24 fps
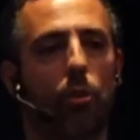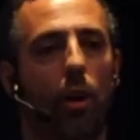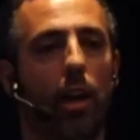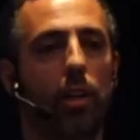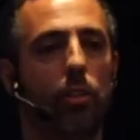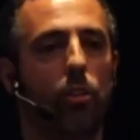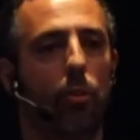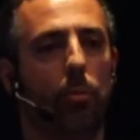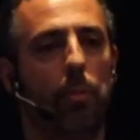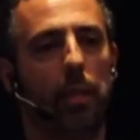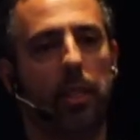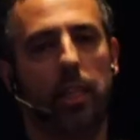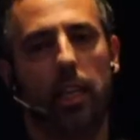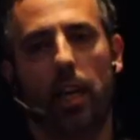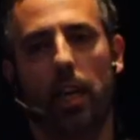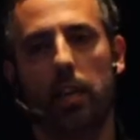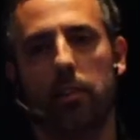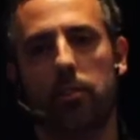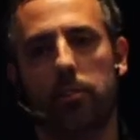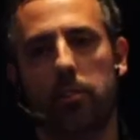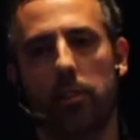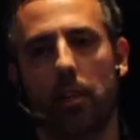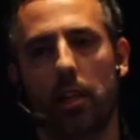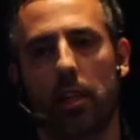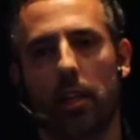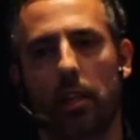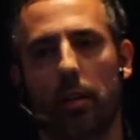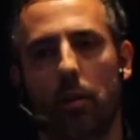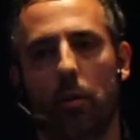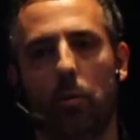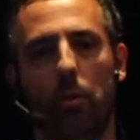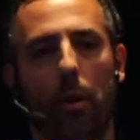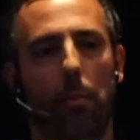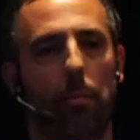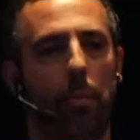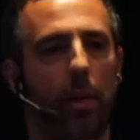try to mitigate
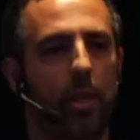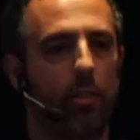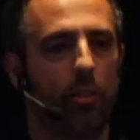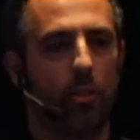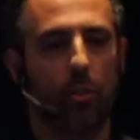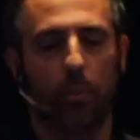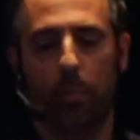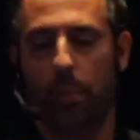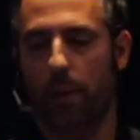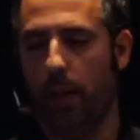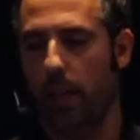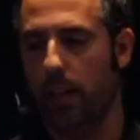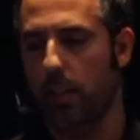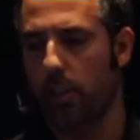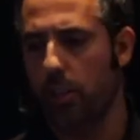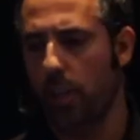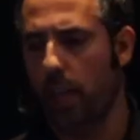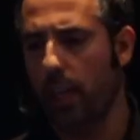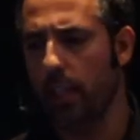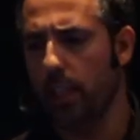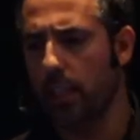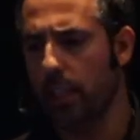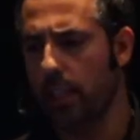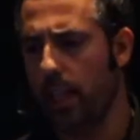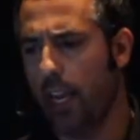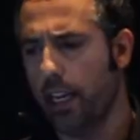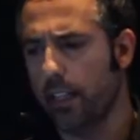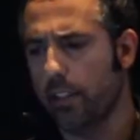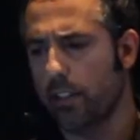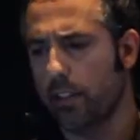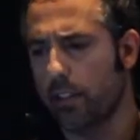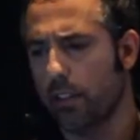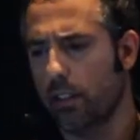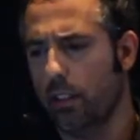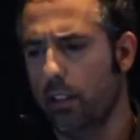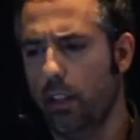uh, web-based supply chain
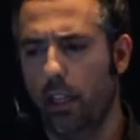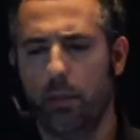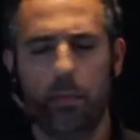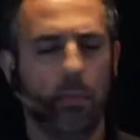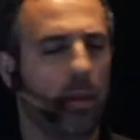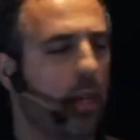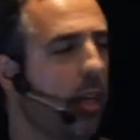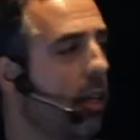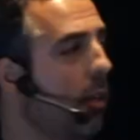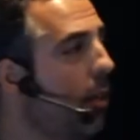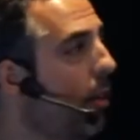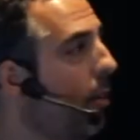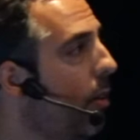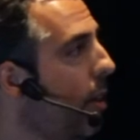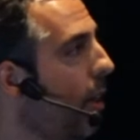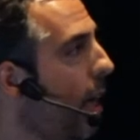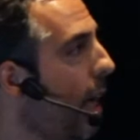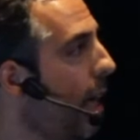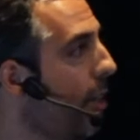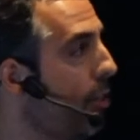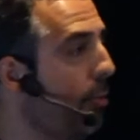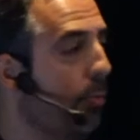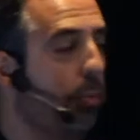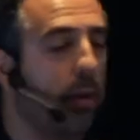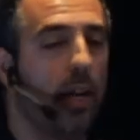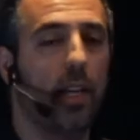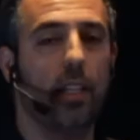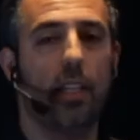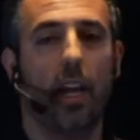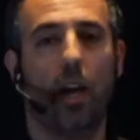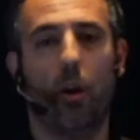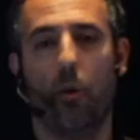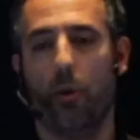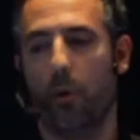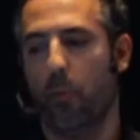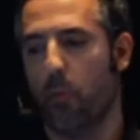attacks. Let me explain
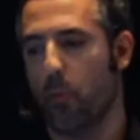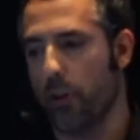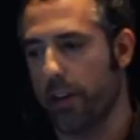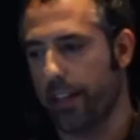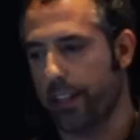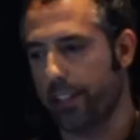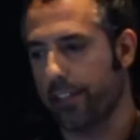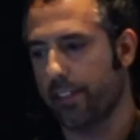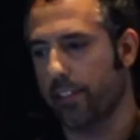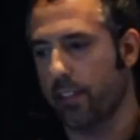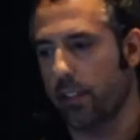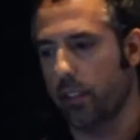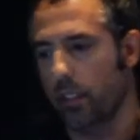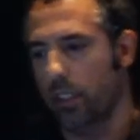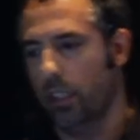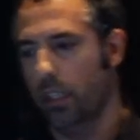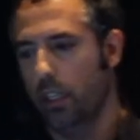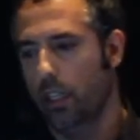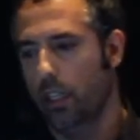how it works.